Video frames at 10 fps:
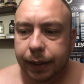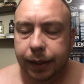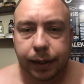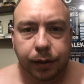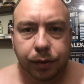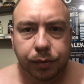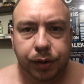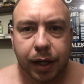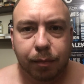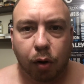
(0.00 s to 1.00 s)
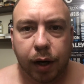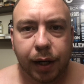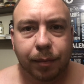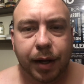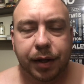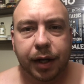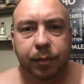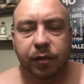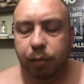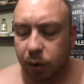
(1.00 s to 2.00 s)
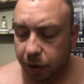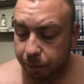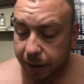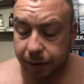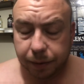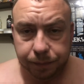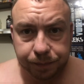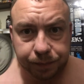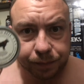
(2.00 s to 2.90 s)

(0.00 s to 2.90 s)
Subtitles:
He used a brand by the name of Bull and Bell.